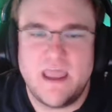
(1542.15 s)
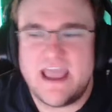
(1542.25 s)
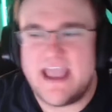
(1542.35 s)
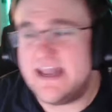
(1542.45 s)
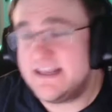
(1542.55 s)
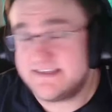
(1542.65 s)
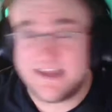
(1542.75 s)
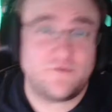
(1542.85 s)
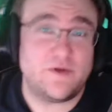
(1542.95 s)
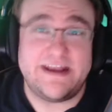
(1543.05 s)
and it's
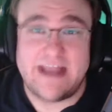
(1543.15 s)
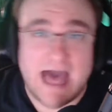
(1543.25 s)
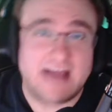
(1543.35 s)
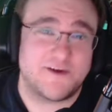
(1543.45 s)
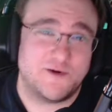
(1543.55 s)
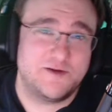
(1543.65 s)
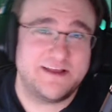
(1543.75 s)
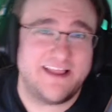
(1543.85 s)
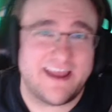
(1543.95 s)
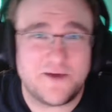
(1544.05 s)
definitely not going to be
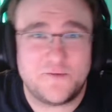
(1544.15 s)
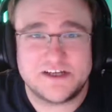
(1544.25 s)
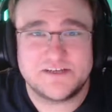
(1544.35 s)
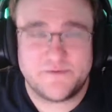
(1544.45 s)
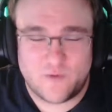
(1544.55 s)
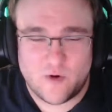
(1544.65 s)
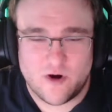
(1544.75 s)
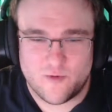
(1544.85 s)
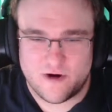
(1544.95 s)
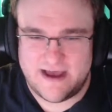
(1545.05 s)
like it was before,
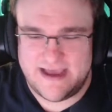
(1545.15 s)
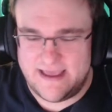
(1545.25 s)
where I